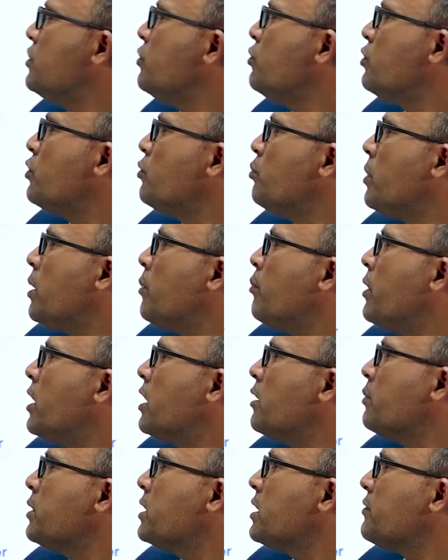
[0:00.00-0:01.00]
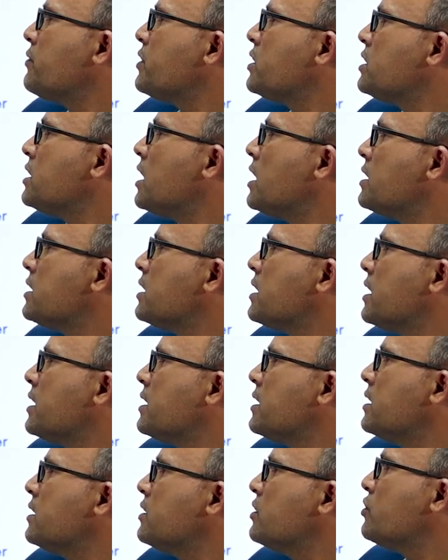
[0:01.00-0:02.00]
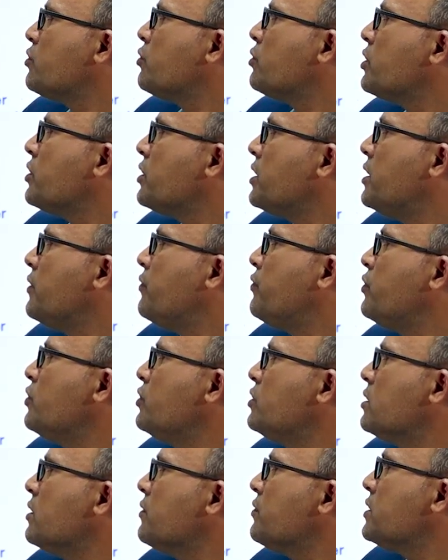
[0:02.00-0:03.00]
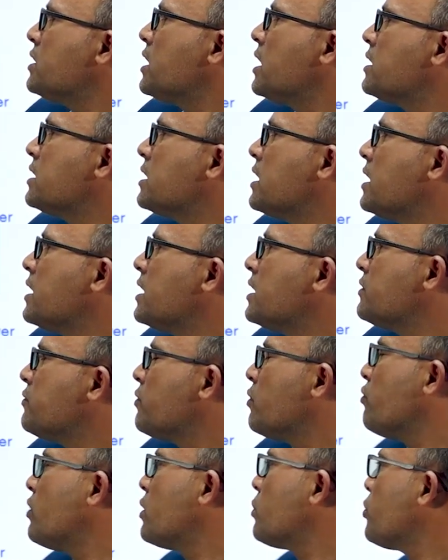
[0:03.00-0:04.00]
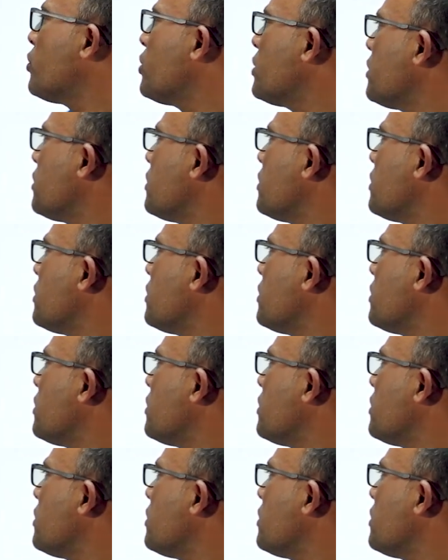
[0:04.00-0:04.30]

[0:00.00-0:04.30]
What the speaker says: due to bombardment of the charge carriers, due to diffusion of charge carriers from one point